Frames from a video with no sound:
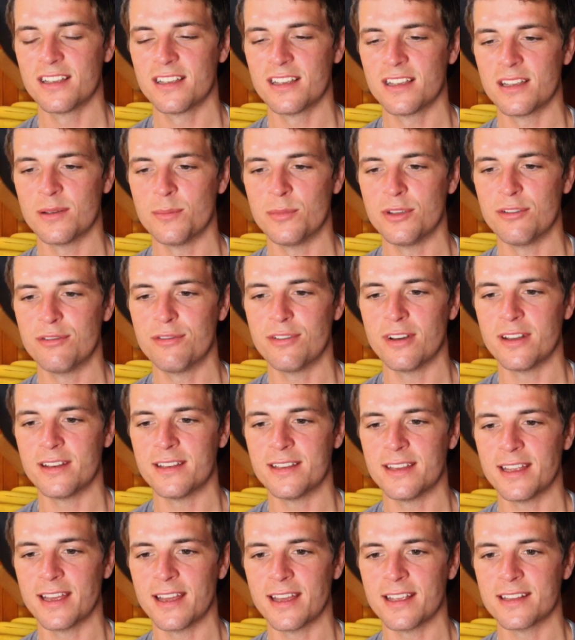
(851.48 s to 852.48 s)
it can be fun
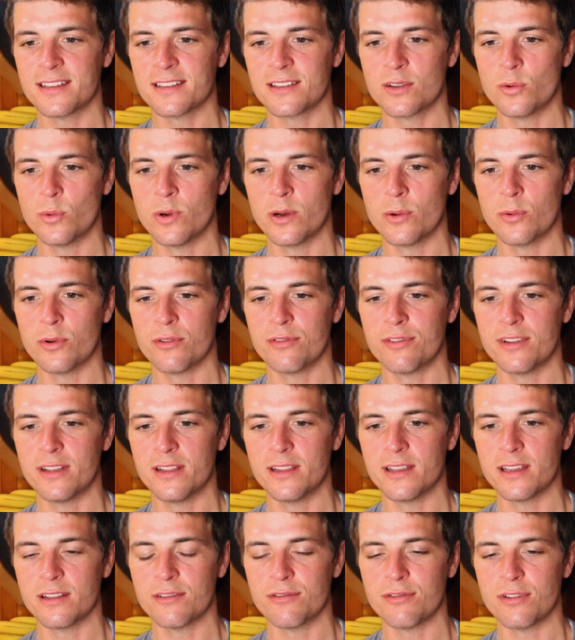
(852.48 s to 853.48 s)
to ask where we're
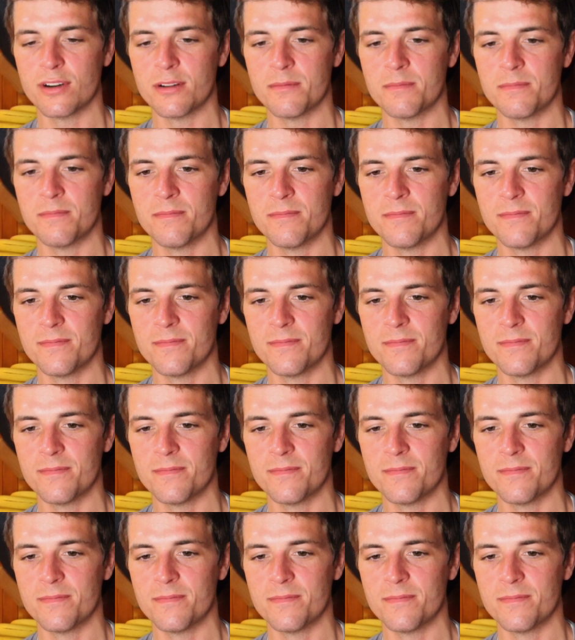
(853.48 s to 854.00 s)
feeling it from.